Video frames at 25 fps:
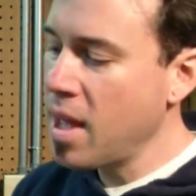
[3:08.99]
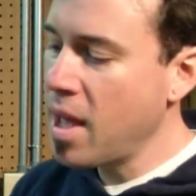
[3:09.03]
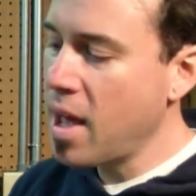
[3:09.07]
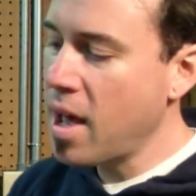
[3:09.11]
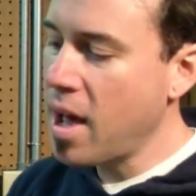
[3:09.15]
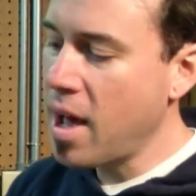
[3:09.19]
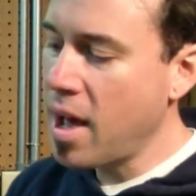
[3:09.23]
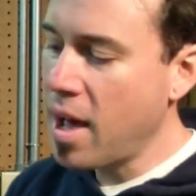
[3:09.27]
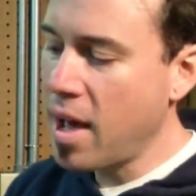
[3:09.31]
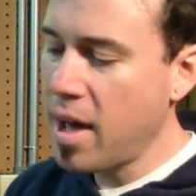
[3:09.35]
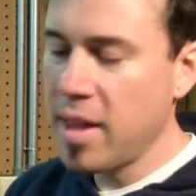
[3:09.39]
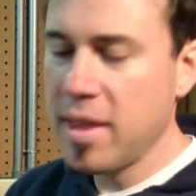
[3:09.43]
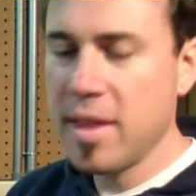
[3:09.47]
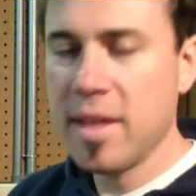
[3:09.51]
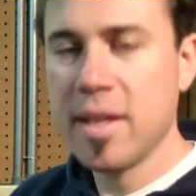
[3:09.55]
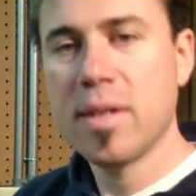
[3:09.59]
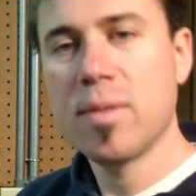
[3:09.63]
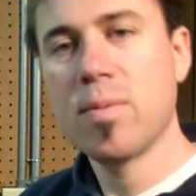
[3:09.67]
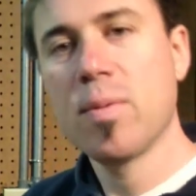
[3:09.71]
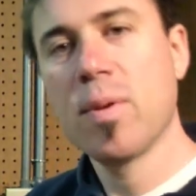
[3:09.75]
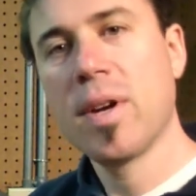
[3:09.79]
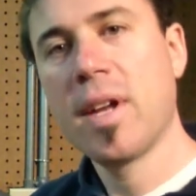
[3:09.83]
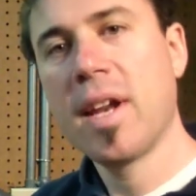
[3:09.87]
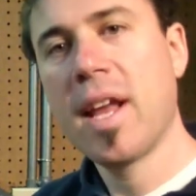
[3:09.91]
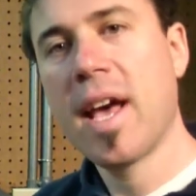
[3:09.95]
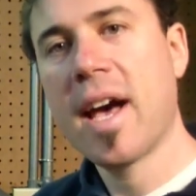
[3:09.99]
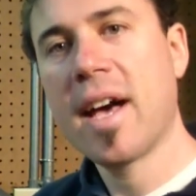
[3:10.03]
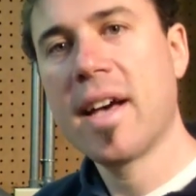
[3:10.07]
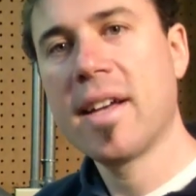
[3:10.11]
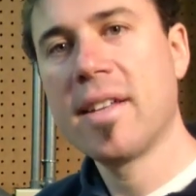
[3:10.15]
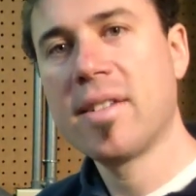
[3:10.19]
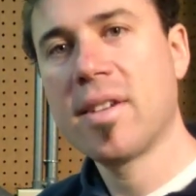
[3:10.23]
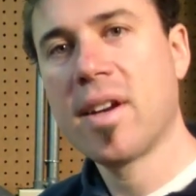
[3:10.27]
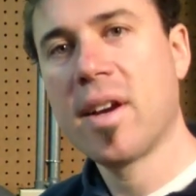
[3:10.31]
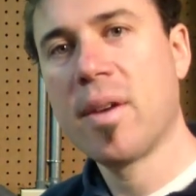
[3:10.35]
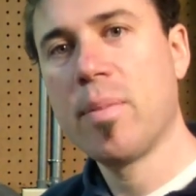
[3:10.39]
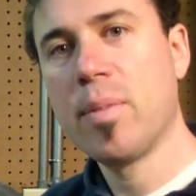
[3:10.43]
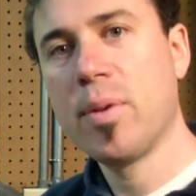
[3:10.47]
Uh, this one
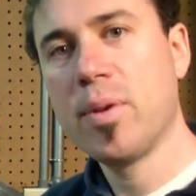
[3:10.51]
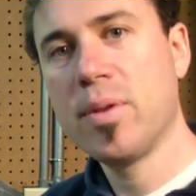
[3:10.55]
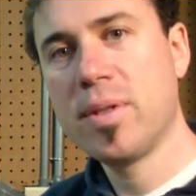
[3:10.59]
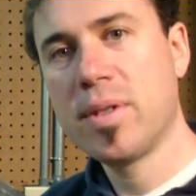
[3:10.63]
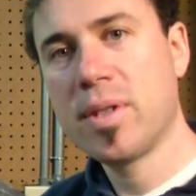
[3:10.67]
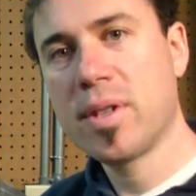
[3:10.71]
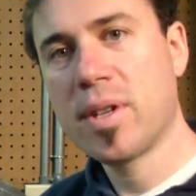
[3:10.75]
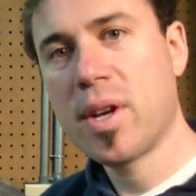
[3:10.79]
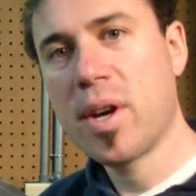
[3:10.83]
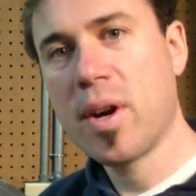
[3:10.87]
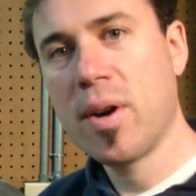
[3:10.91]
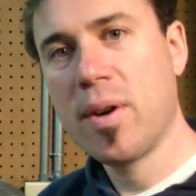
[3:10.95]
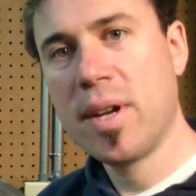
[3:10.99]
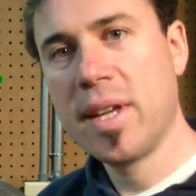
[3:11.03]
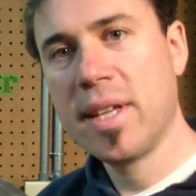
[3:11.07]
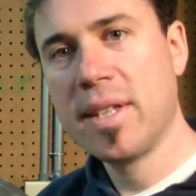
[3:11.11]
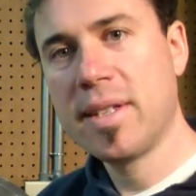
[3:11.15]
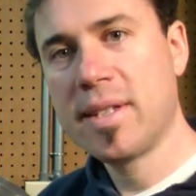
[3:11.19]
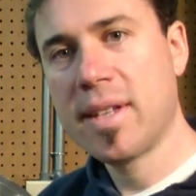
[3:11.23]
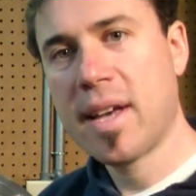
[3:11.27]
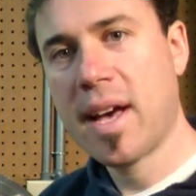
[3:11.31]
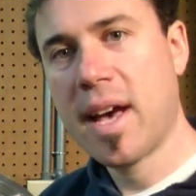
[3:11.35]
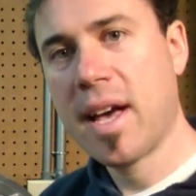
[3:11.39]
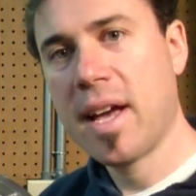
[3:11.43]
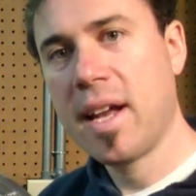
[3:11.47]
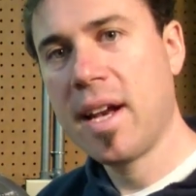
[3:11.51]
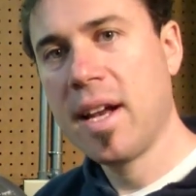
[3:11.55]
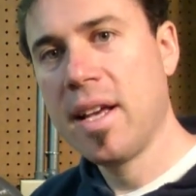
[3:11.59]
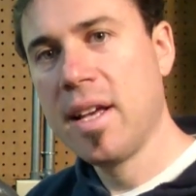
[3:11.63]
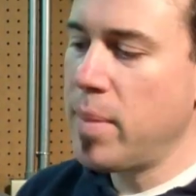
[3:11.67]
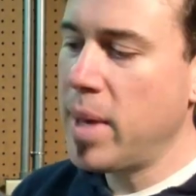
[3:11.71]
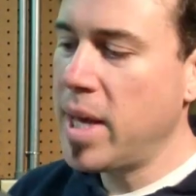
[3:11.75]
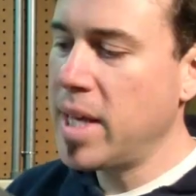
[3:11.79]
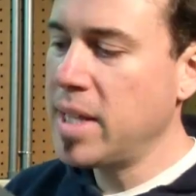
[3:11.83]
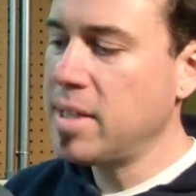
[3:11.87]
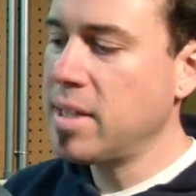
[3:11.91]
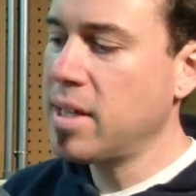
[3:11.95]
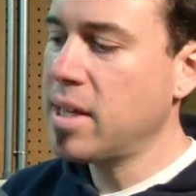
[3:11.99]
has our booster cone inside.
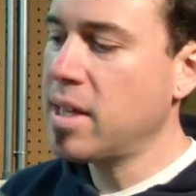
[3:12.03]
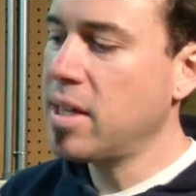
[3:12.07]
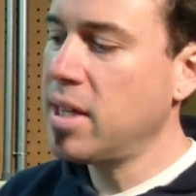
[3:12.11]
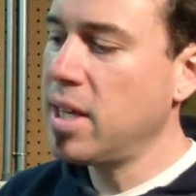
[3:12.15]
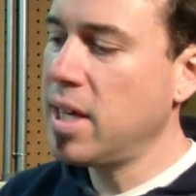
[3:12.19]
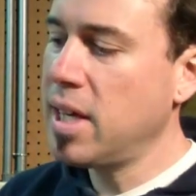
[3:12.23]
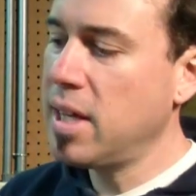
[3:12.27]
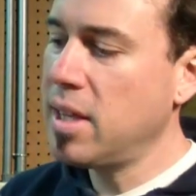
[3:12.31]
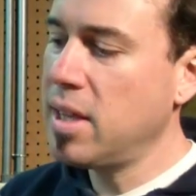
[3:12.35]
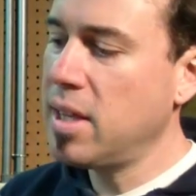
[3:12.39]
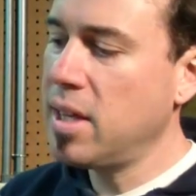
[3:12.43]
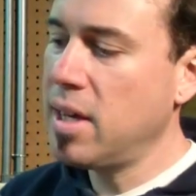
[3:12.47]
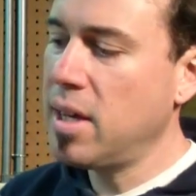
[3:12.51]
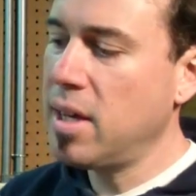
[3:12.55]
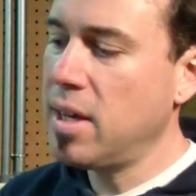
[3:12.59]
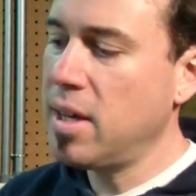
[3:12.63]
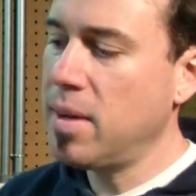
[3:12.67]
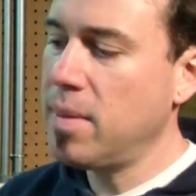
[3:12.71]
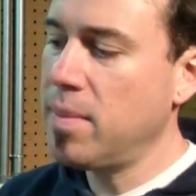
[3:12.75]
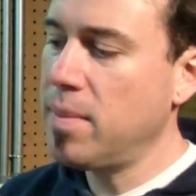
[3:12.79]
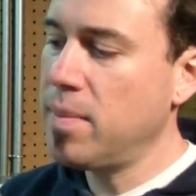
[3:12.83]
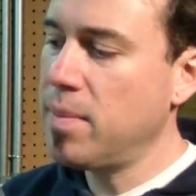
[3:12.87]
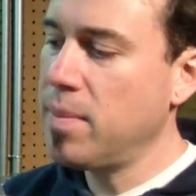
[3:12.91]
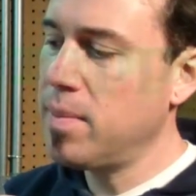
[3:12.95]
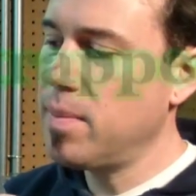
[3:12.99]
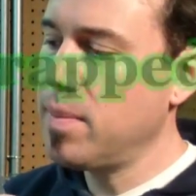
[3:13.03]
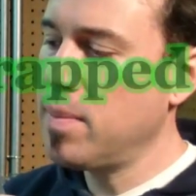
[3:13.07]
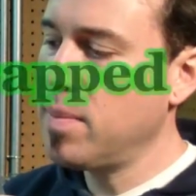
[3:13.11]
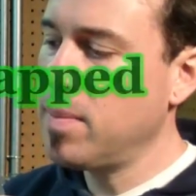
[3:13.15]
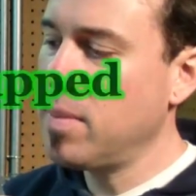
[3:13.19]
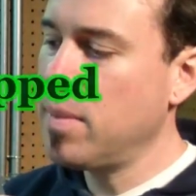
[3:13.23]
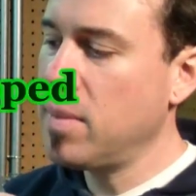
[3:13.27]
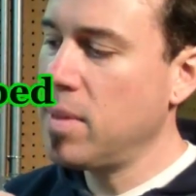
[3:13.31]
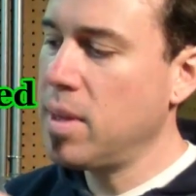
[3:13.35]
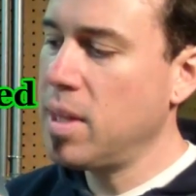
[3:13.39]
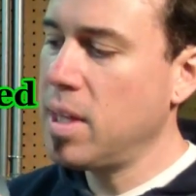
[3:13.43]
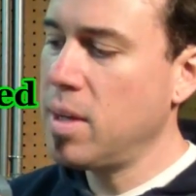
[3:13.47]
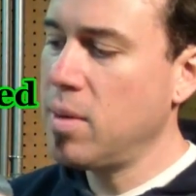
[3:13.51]
Basically, the,
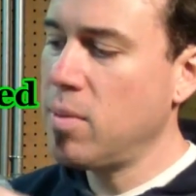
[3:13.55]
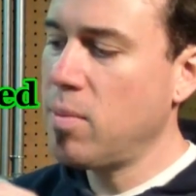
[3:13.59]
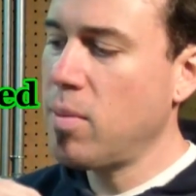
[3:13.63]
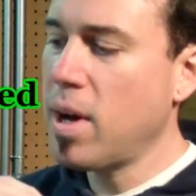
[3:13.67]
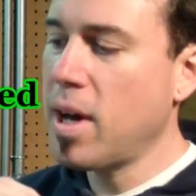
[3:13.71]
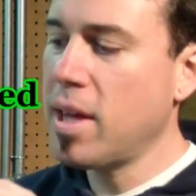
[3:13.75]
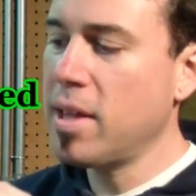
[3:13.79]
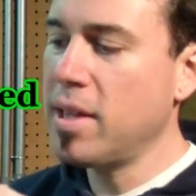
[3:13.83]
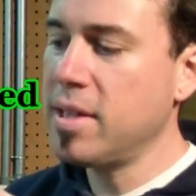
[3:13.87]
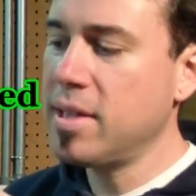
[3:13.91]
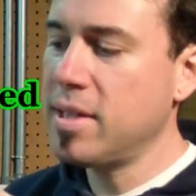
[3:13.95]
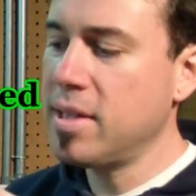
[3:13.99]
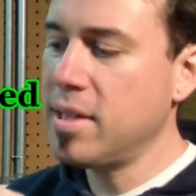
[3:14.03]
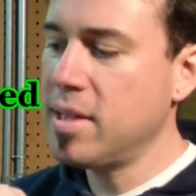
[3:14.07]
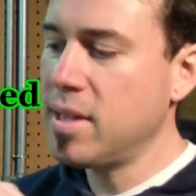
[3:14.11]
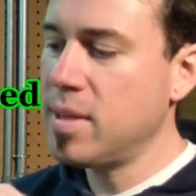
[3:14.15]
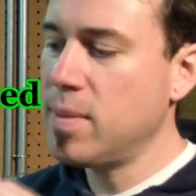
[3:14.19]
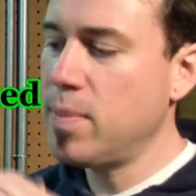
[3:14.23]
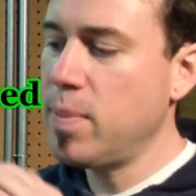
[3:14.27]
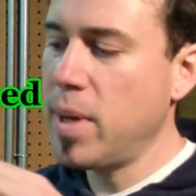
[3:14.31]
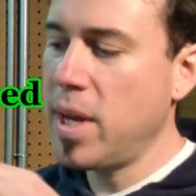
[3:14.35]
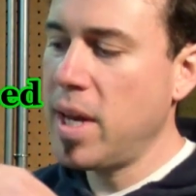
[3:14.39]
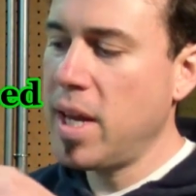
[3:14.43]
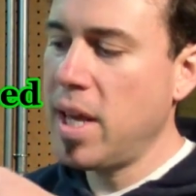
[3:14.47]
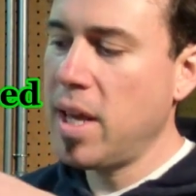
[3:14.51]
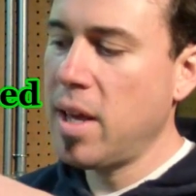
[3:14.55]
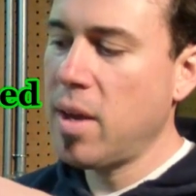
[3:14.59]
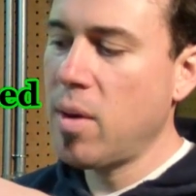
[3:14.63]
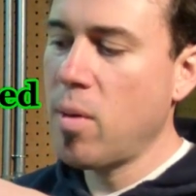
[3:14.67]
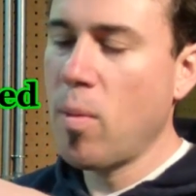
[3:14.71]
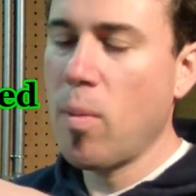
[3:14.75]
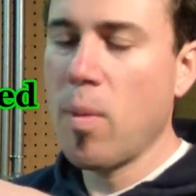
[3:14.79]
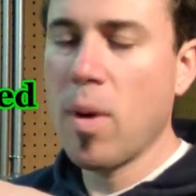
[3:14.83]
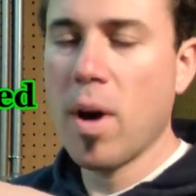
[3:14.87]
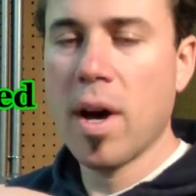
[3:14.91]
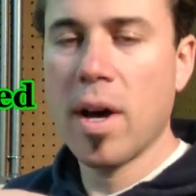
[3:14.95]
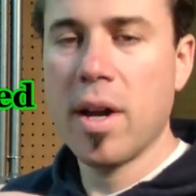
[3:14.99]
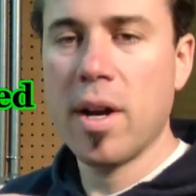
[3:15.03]
the, while this is
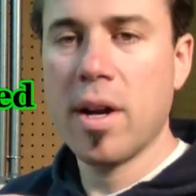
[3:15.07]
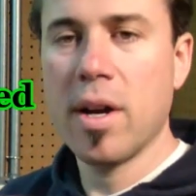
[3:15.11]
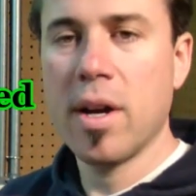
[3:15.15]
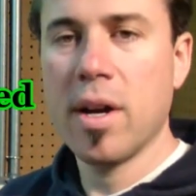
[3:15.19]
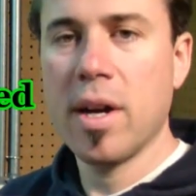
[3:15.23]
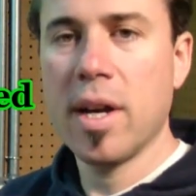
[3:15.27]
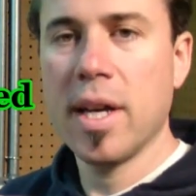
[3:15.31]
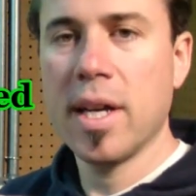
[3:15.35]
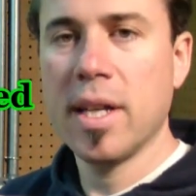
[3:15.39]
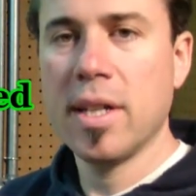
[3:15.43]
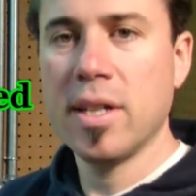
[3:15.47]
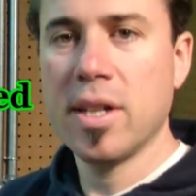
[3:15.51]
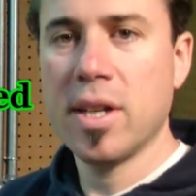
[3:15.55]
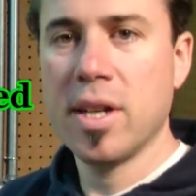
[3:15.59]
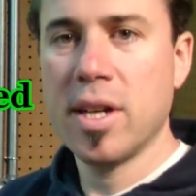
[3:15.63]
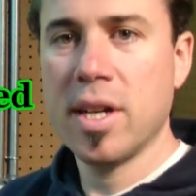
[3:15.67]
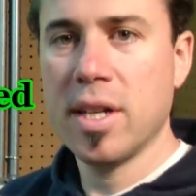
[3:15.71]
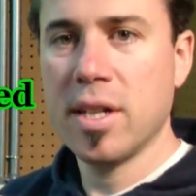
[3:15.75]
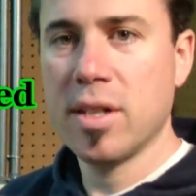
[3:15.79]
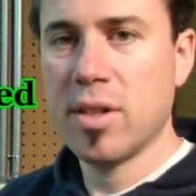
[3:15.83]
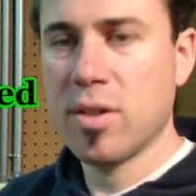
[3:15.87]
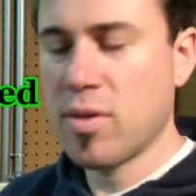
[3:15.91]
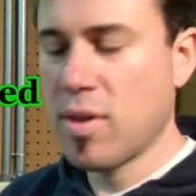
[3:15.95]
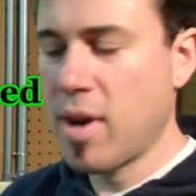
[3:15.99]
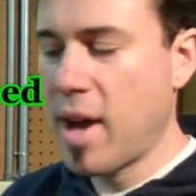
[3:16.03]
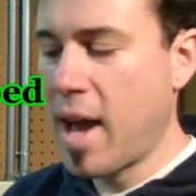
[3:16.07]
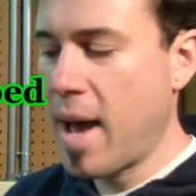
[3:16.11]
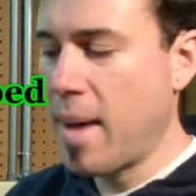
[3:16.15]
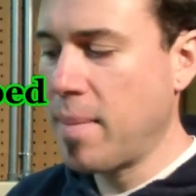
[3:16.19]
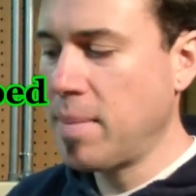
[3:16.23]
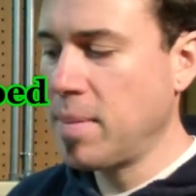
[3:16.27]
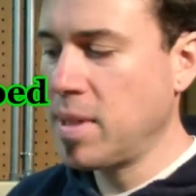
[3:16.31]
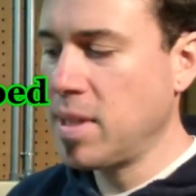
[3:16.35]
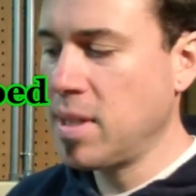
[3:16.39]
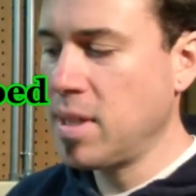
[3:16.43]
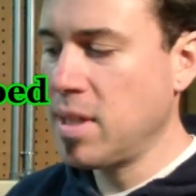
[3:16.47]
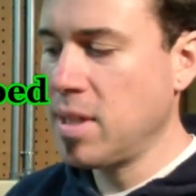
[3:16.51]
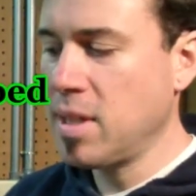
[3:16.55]
spinning, water and dirt is
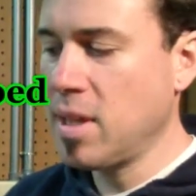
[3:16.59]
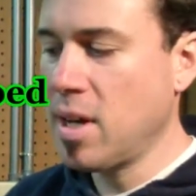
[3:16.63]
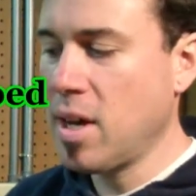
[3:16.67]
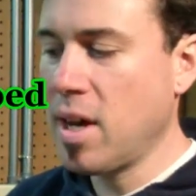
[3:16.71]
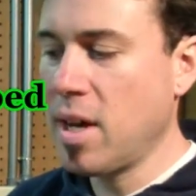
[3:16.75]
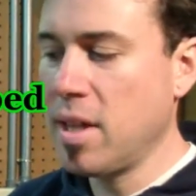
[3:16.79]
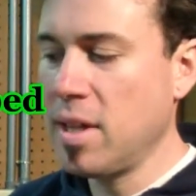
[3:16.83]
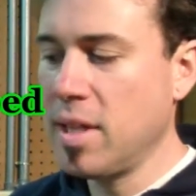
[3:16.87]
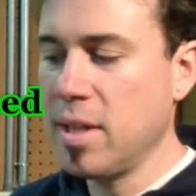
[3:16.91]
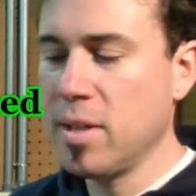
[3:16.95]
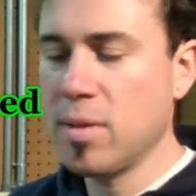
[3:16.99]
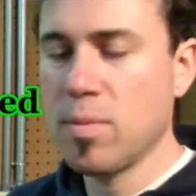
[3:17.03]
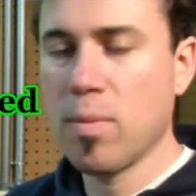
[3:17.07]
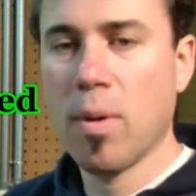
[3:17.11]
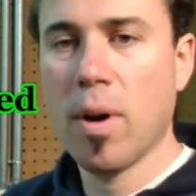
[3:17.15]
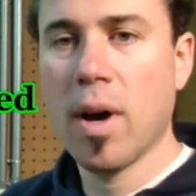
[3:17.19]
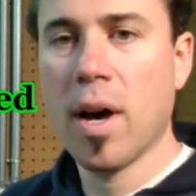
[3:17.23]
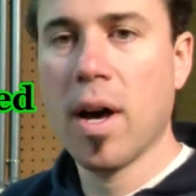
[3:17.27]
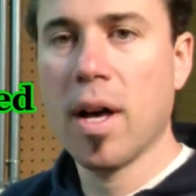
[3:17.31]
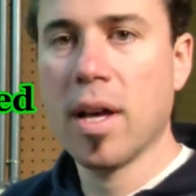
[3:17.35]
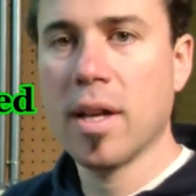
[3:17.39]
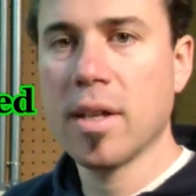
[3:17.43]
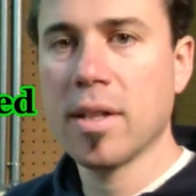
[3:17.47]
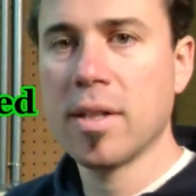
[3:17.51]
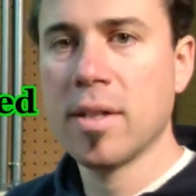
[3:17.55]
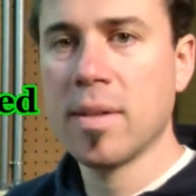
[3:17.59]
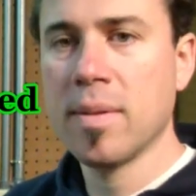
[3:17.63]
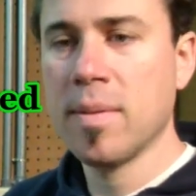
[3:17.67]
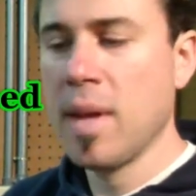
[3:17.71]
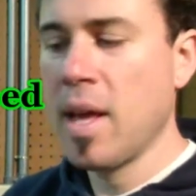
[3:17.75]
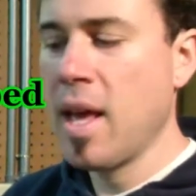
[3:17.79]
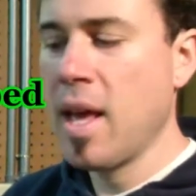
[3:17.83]
trapped on these walls,